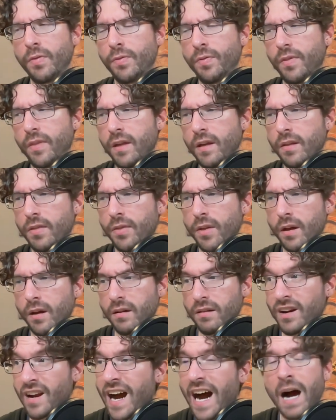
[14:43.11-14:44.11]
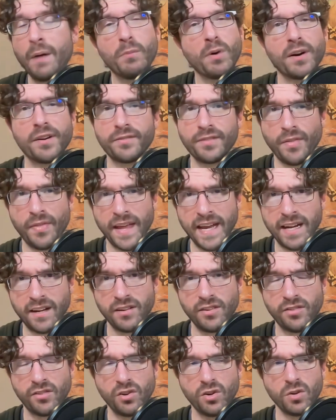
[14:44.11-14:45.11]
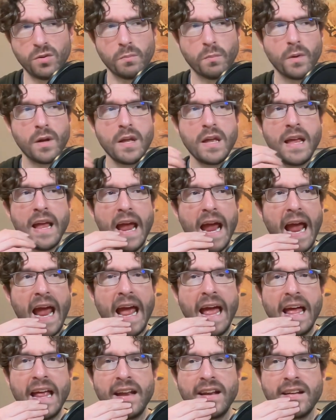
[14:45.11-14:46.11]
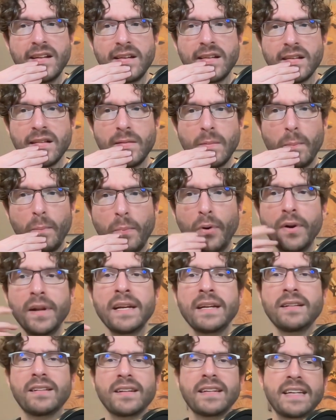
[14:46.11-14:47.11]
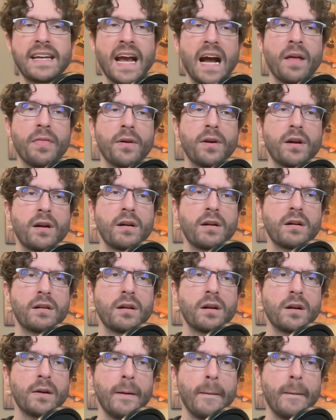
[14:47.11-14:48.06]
the commerce that they consume and putting together